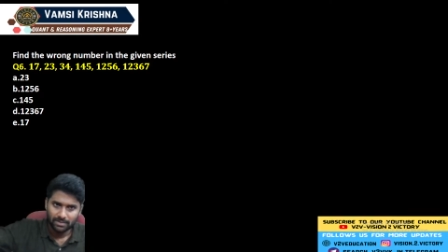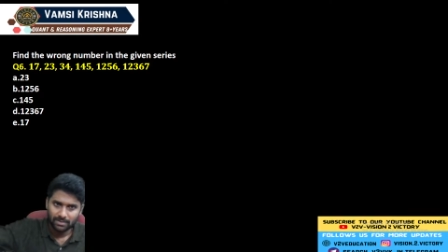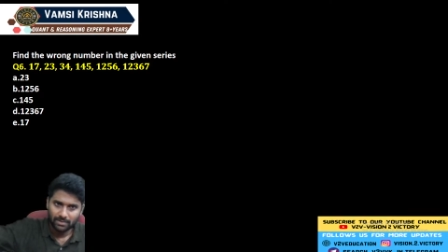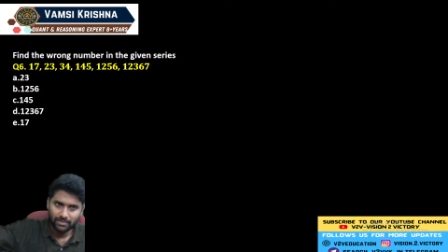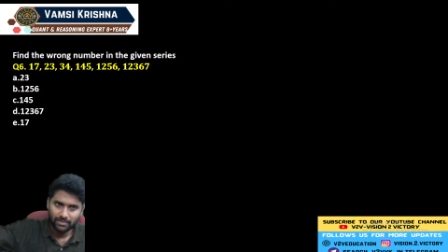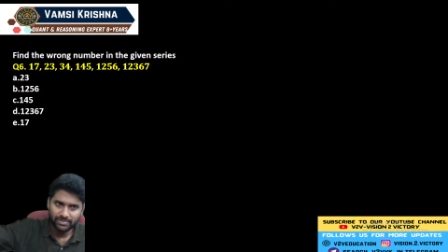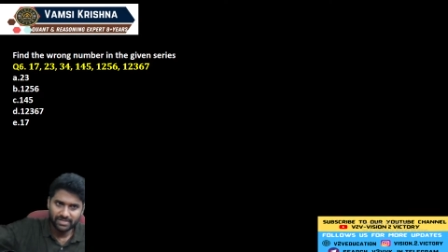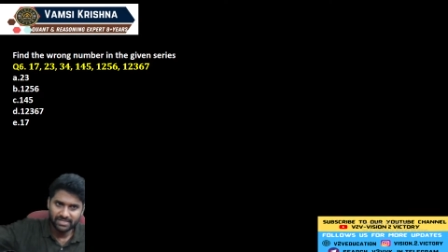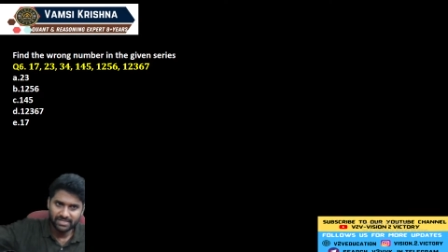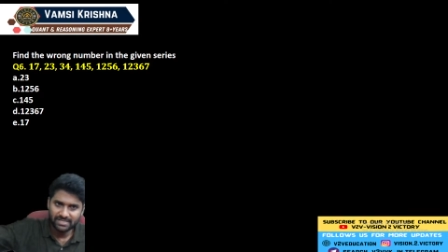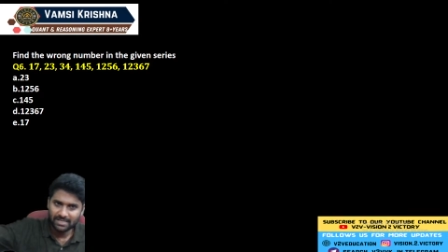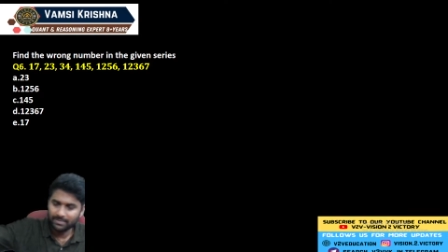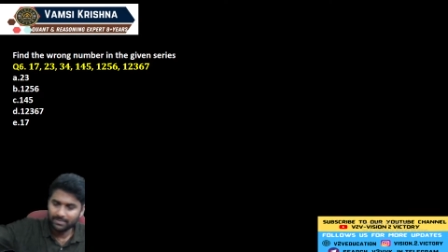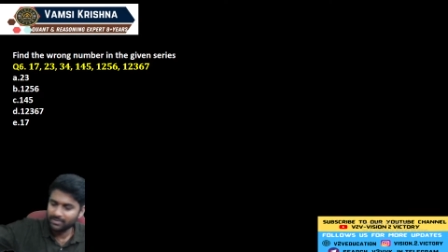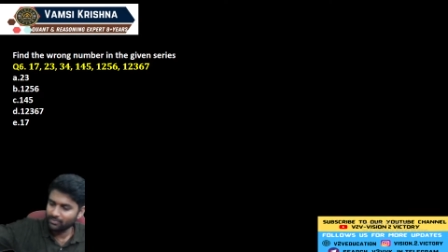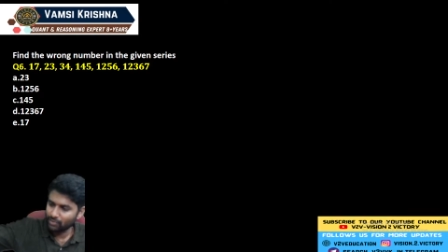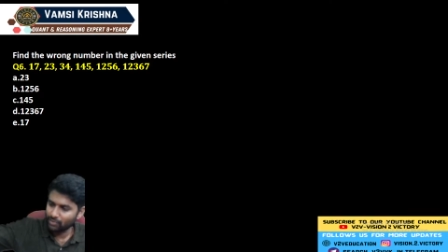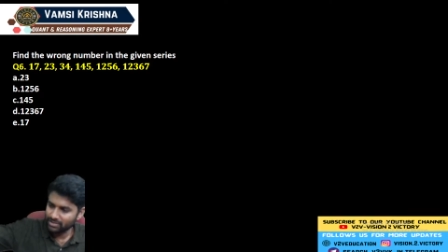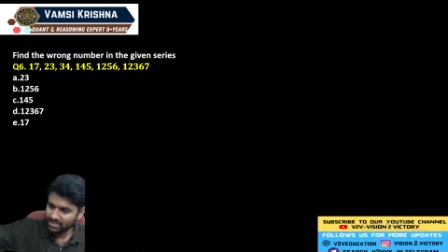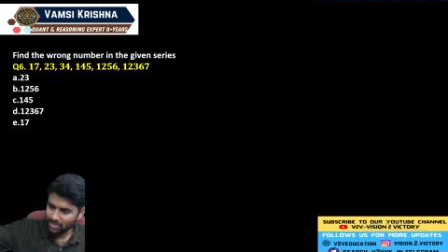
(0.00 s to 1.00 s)
Now you just tell me
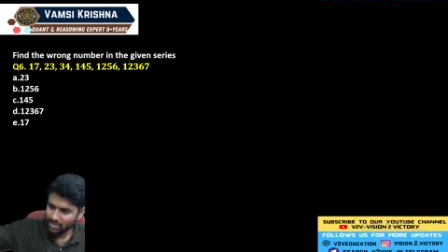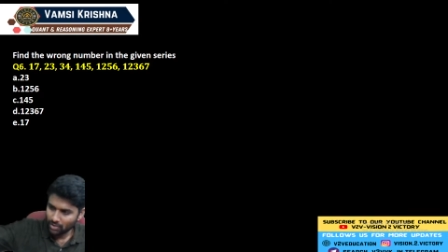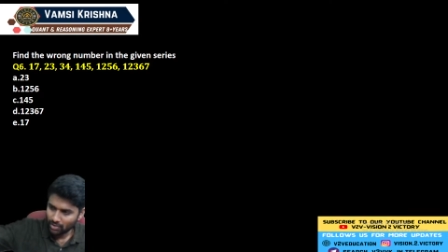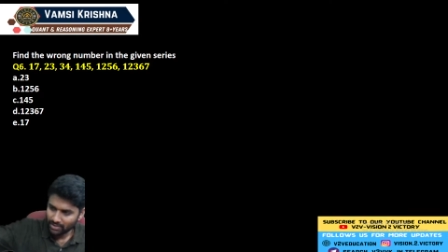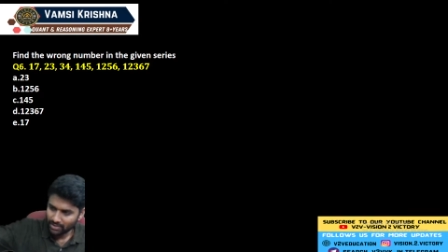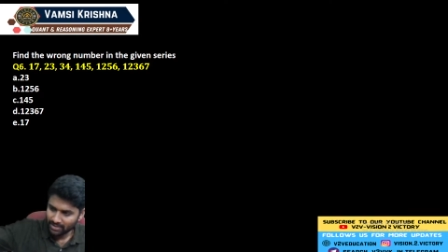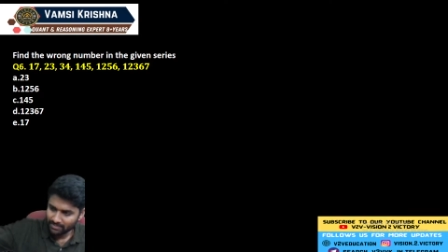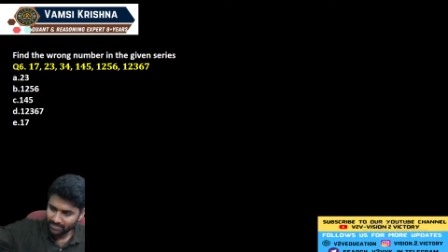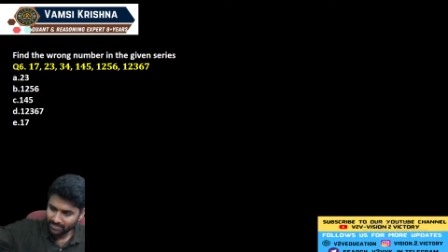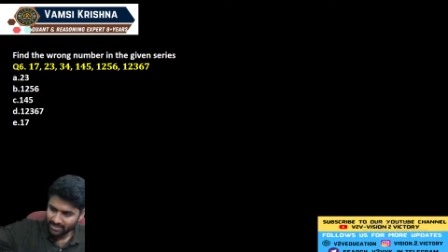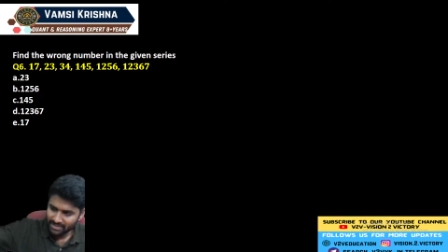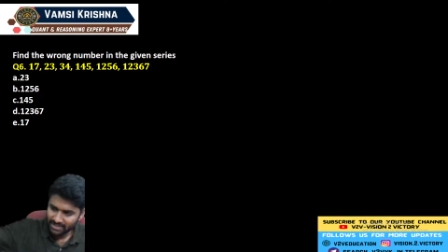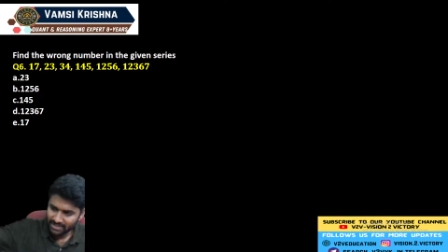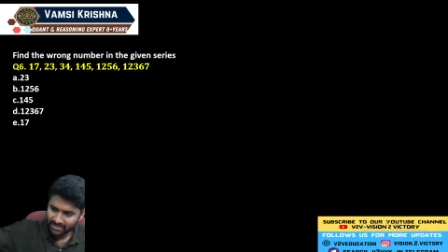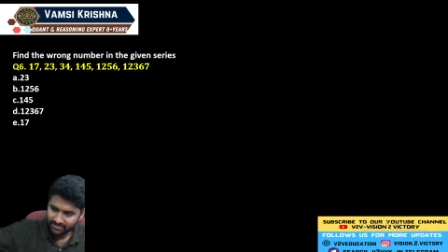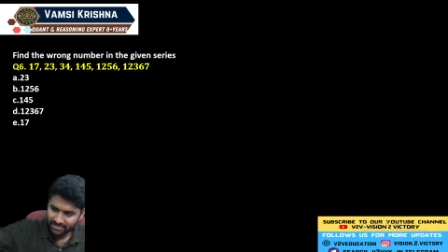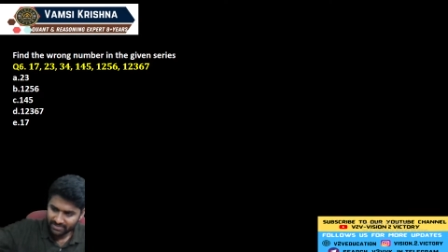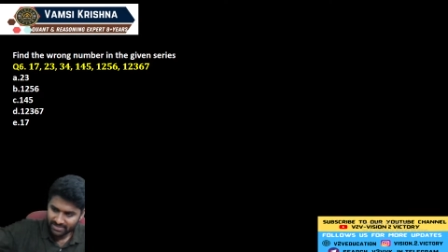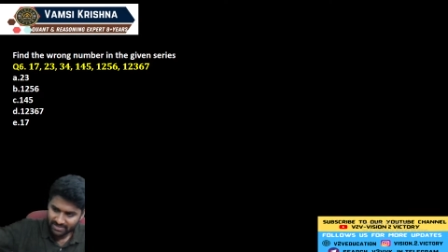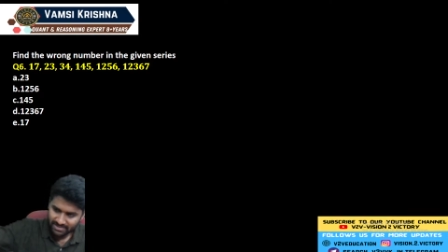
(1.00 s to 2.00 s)
what is the wrong number in the
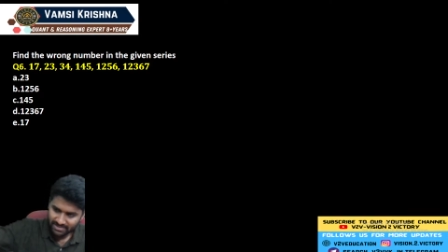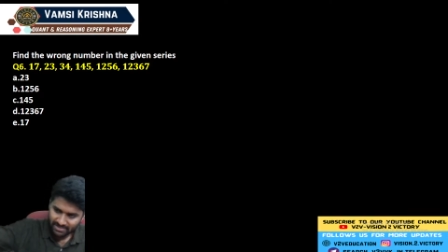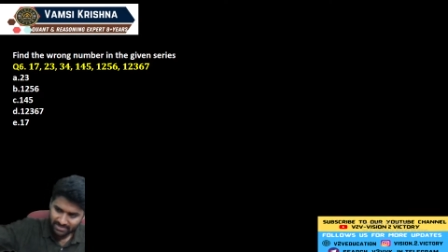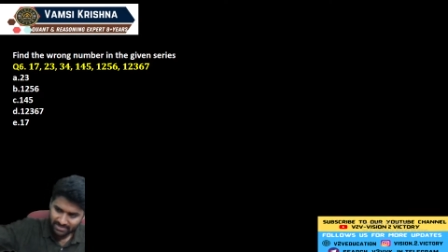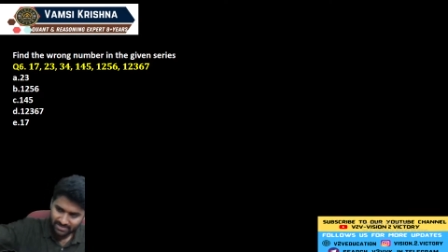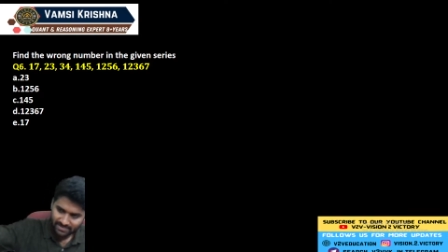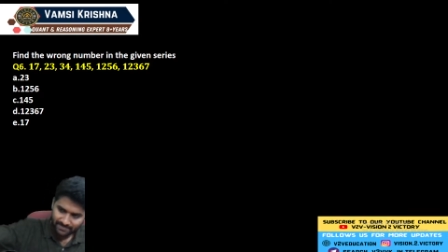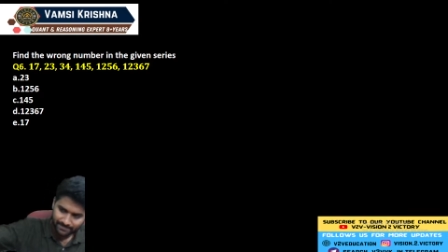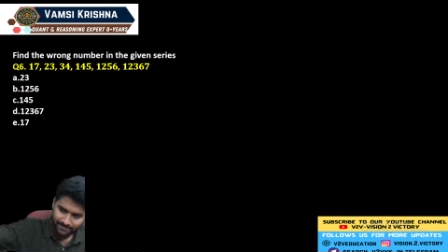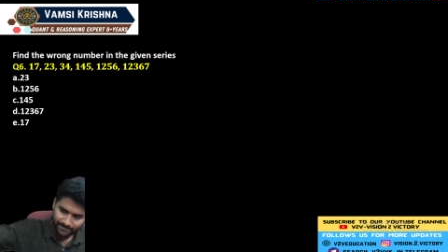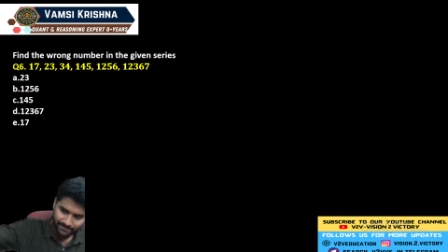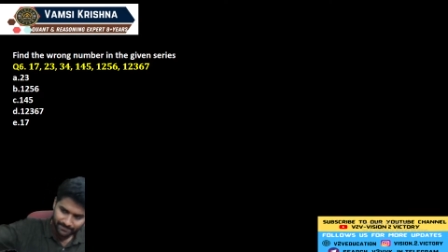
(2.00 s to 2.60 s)
given series.